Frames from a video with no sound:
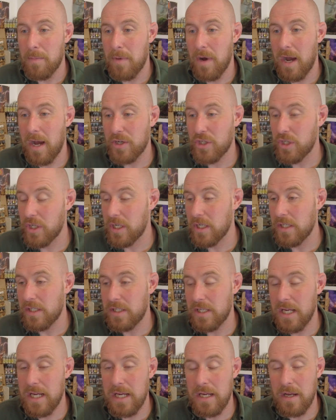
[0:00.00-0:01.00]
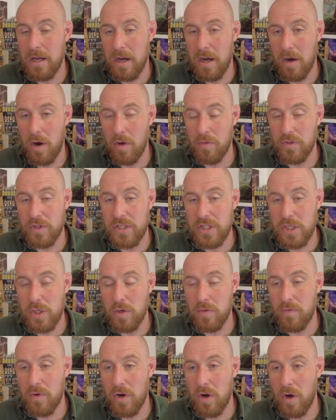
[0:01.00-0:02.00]
as you can see on the
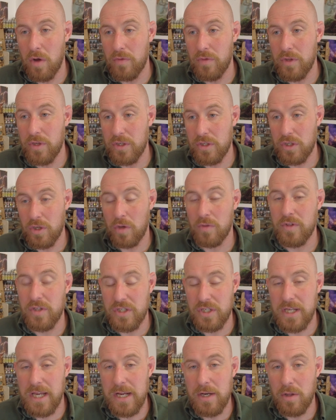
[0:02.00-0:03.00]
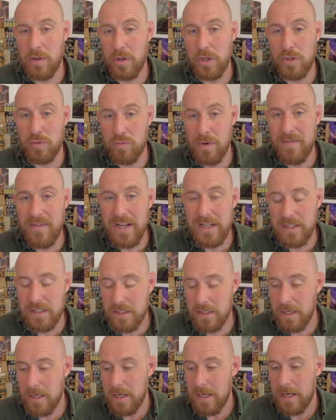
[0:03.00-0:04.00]
silver, on the skin, on those
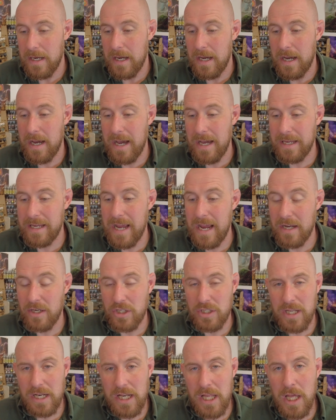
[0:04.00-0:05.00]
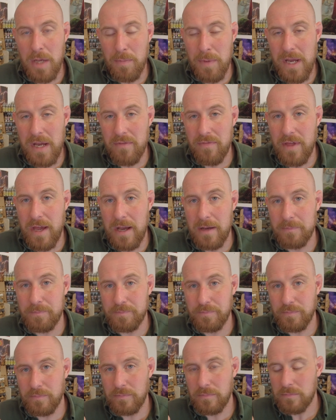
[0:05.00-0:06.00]
rivets, again, just a little bit of that,
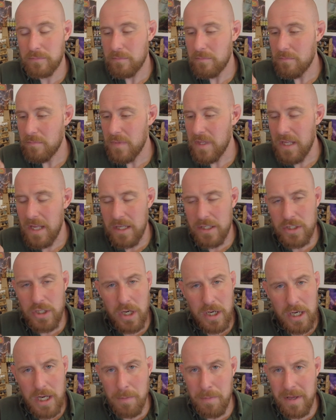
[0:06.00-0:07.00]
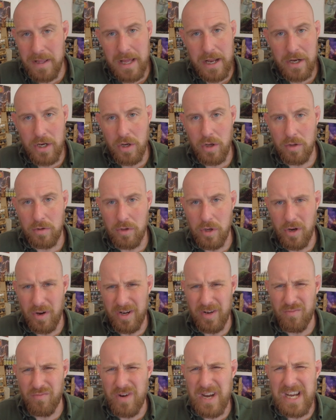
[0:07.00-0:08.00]
tiny little bit of that Nuln oil, and
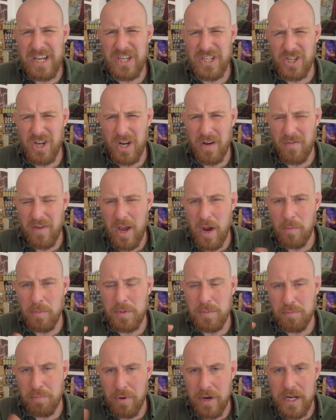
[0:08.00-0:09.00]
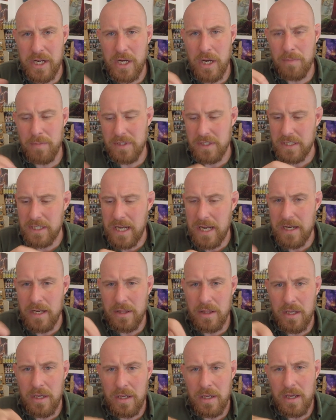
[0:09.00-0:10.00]
it really just kind of helps break up the skin
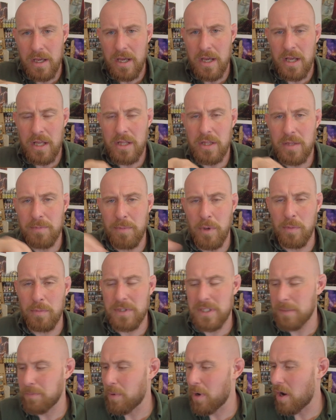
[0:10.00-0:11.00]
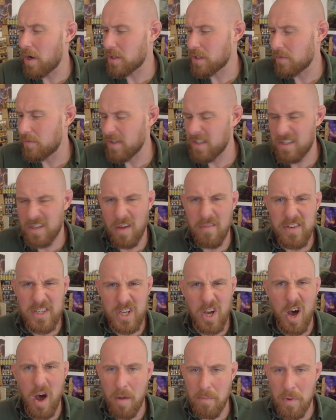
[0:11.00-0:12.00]
and the bulbousy parts of his
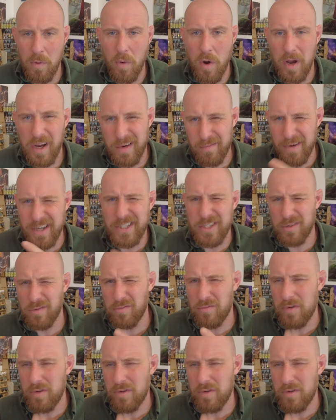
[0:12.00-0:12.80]
armor work. It makes it look